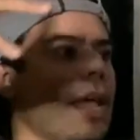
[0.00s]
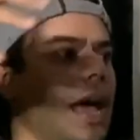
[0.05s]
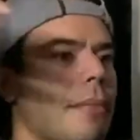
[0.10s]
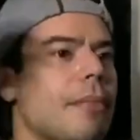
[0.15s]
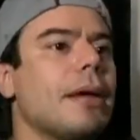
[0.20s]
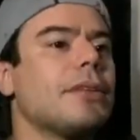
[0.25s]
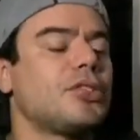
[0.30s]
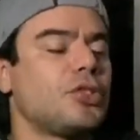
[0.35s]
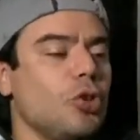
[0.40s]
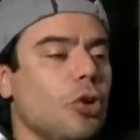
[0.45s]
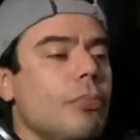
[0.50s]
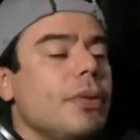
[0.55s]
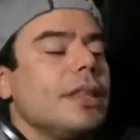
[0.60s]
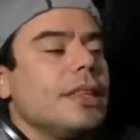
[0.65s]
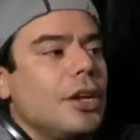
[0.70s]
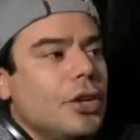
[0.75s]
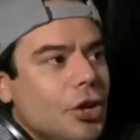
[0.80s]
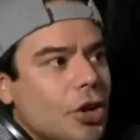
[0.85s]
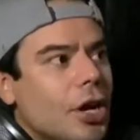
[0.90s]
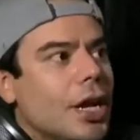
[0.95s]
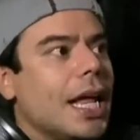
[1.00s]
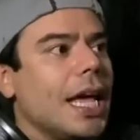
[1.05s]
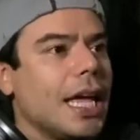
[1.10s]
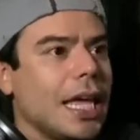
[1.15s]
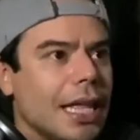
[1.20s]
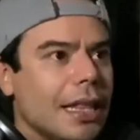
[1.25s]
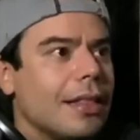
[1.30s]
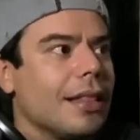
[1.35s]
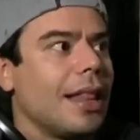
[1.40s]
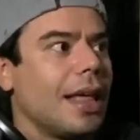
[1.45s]
I'm assuming that you're gonna
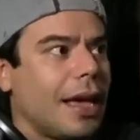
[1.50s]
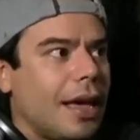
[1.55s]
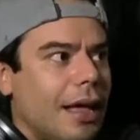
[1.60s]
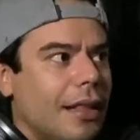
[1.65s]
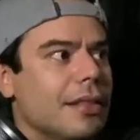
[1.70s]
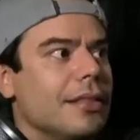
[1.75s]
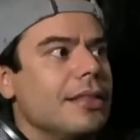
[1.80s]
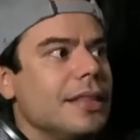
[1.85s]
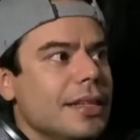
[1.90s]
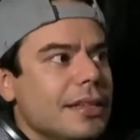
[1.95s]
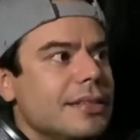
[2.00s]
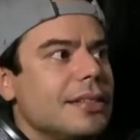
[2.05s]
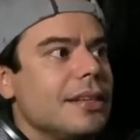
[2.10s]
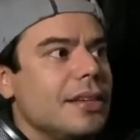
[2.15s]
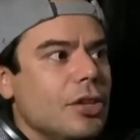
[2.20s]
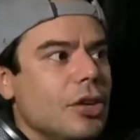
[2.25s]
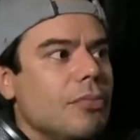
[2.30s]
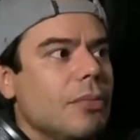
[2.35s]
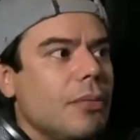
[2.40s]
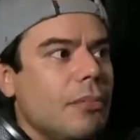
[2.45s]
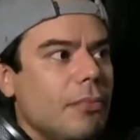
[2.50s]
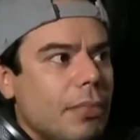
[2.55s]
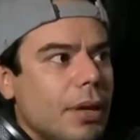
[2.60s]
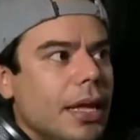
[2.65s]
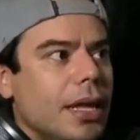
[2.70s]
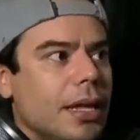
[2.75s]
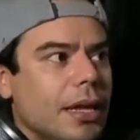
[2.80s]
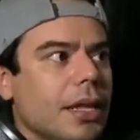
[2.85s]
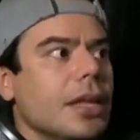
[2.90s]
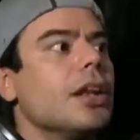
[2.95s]
eat like a decent human
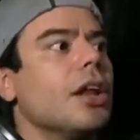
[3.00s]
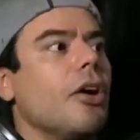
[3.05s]
being,